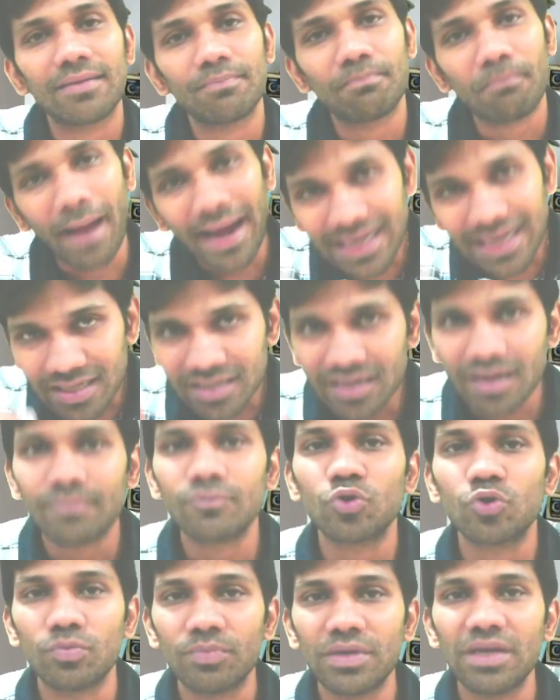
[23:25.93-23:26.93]
might come
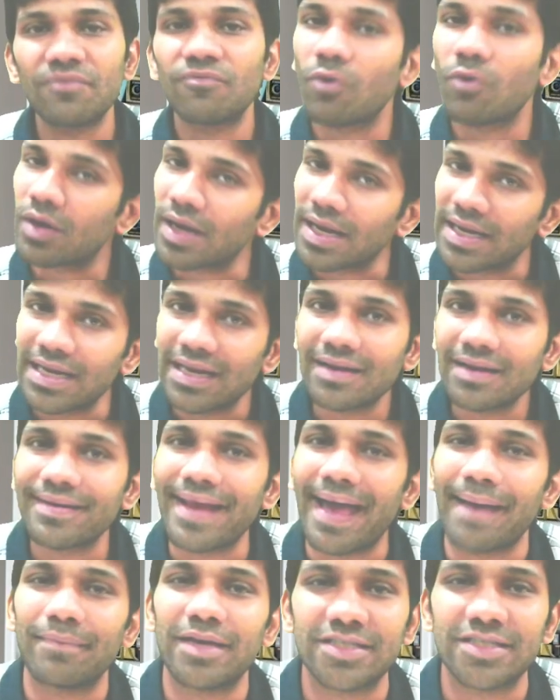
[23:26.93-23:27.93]
to me for any
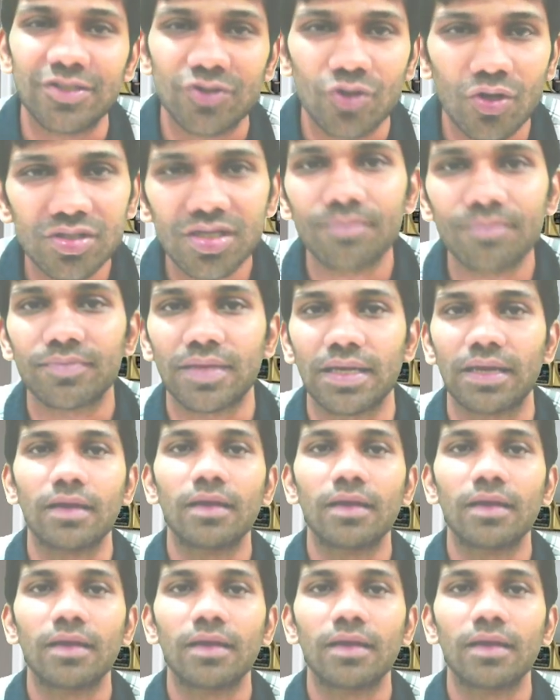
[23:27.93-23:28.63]
damages or something.